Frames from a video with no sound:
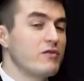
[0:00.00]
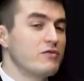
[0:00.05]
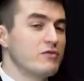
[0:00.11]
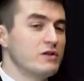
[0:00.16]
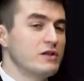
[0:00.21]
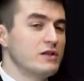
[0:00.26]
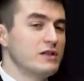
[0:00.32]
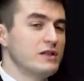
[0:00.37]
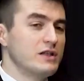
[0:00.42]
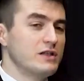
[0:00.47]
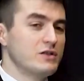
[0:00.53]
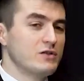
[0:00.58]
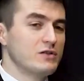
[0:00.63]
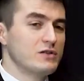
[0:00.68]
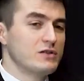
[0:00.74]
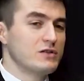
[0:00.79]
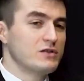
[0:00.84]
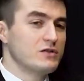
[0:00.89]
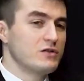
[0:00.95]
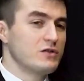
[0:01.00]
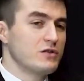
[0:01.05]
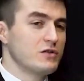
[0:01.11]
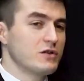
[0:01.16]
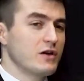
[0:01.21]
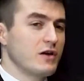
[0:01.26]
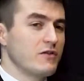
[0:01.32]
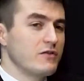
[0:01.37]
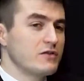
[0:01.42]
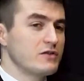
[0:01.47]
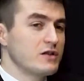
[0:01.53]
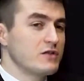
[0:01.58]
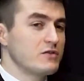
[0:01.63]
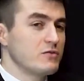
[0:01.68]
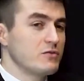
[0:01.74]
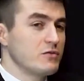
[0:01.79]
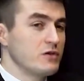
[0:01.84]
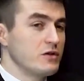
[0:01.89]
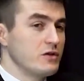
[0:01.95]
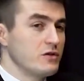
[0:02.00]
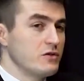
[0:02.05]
I really need to listen to your conversation with